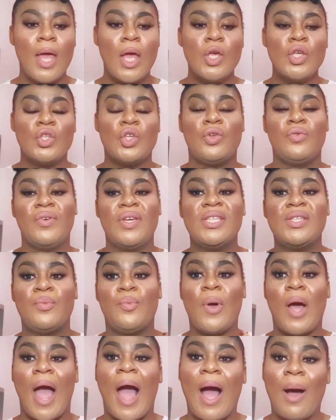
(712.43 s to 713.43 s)
So the reason
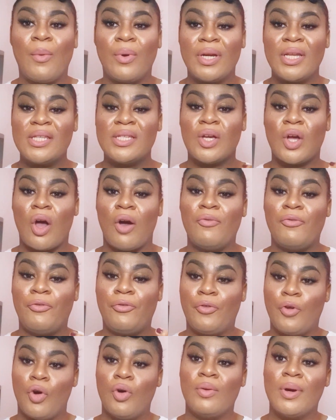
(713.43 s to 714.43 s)
why I wanted to come
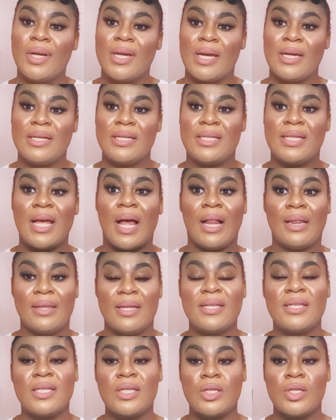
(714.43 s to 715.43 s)
forward and tell
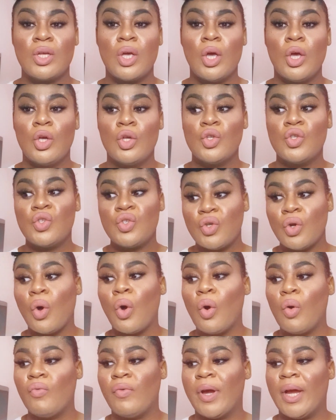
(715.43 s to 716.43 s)
this
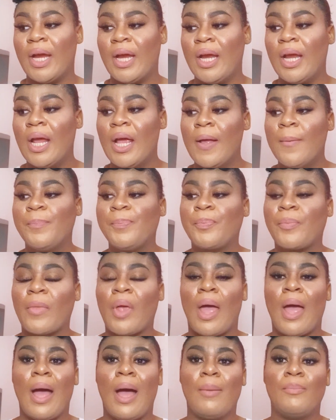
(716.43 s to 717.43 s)
story,
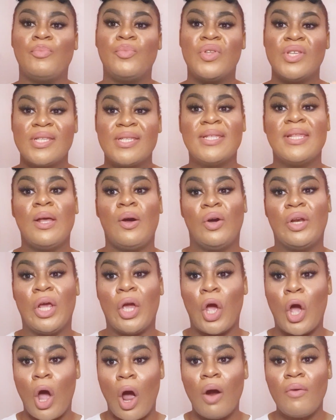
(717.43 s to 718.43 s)
this little
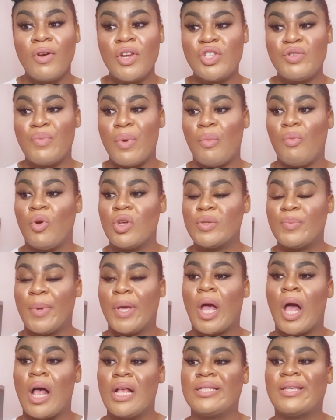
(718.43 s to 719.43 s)
encouragement, was
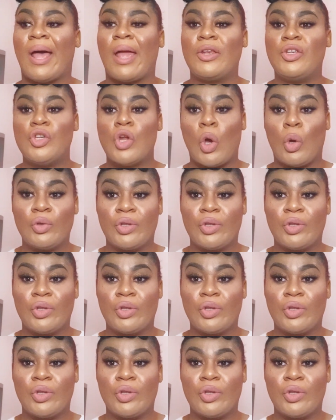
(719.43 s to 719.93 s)
because I know